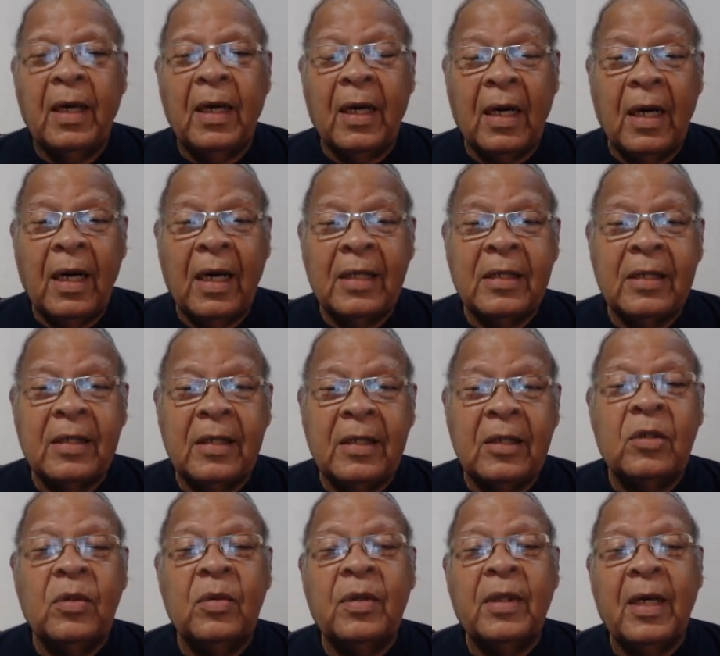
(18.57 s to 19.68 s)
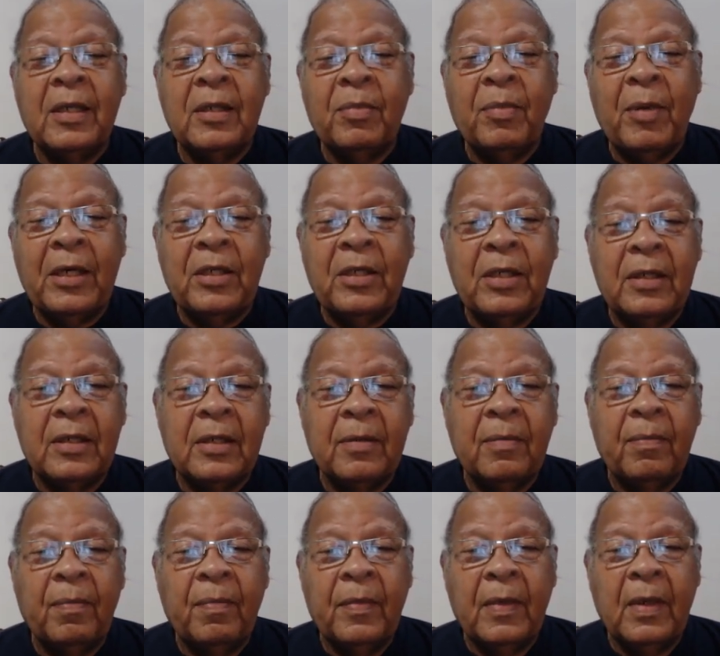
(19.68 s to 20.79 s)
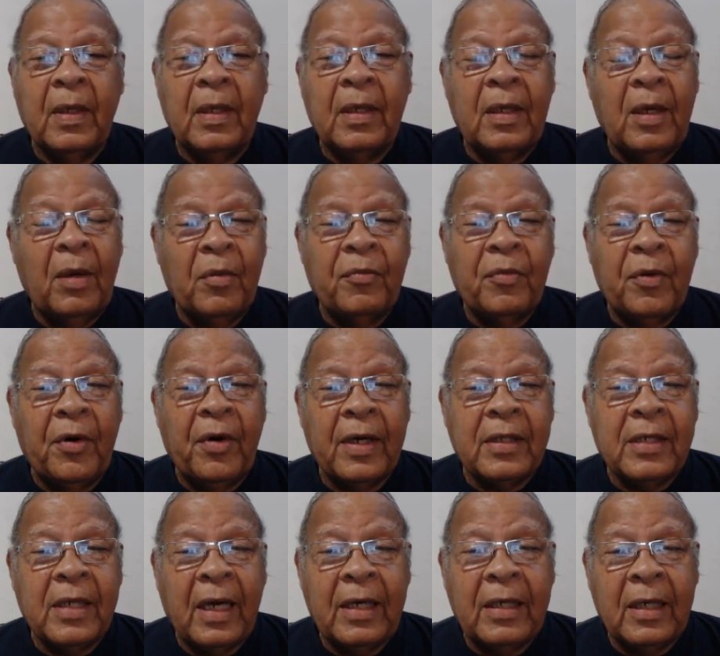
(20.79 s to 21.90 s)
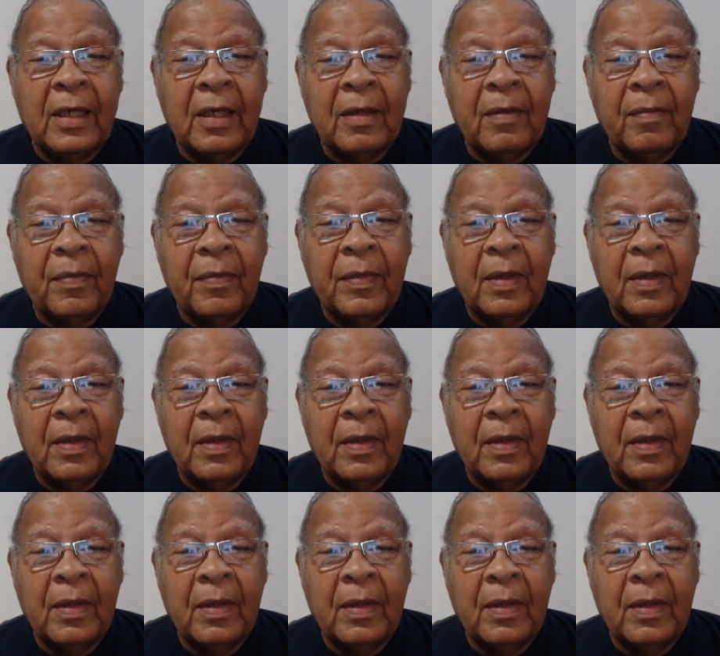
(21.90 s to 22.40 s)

At last, the two test matches. They were very exciting.